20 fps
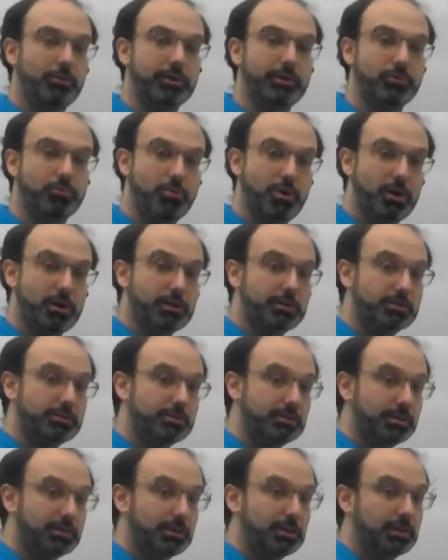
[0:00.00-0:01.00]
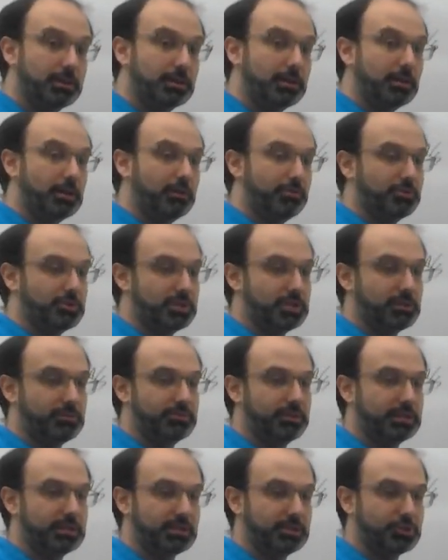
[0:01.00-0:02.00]
it works, if you're still
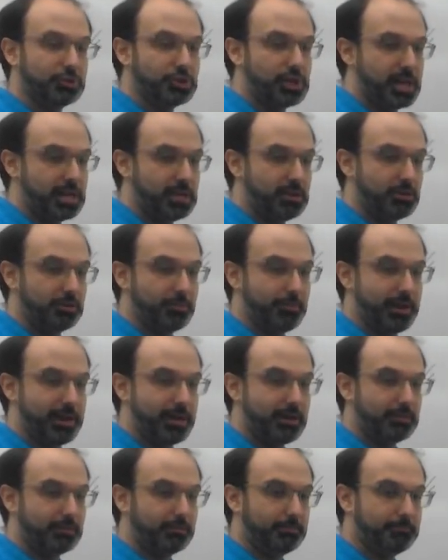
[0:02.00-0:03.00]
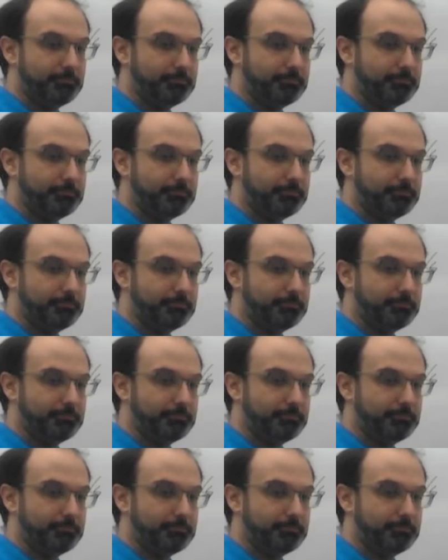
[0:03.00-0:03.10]
feeling a little shaky on the math,